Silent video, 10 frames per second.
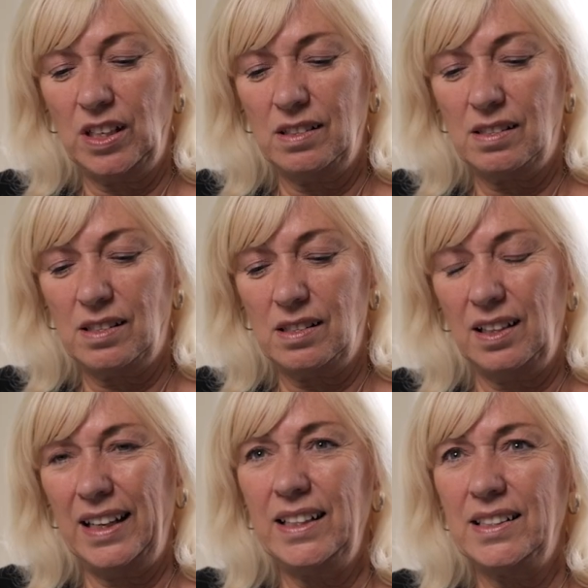is
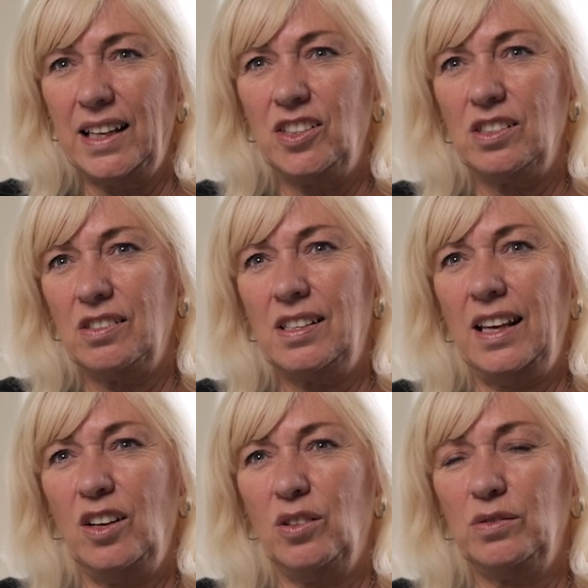the lead
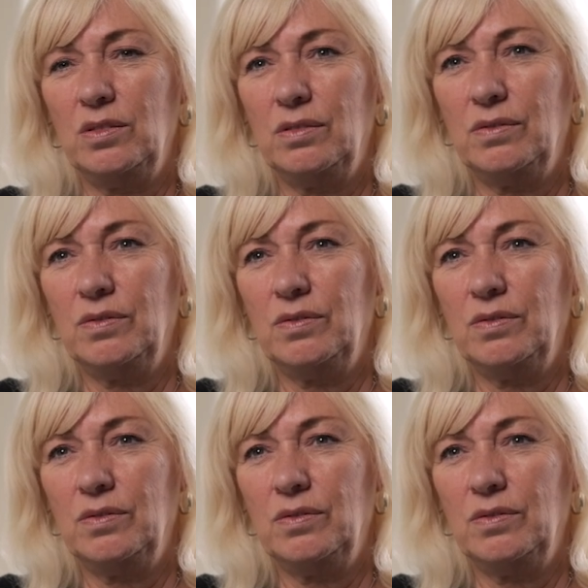agency on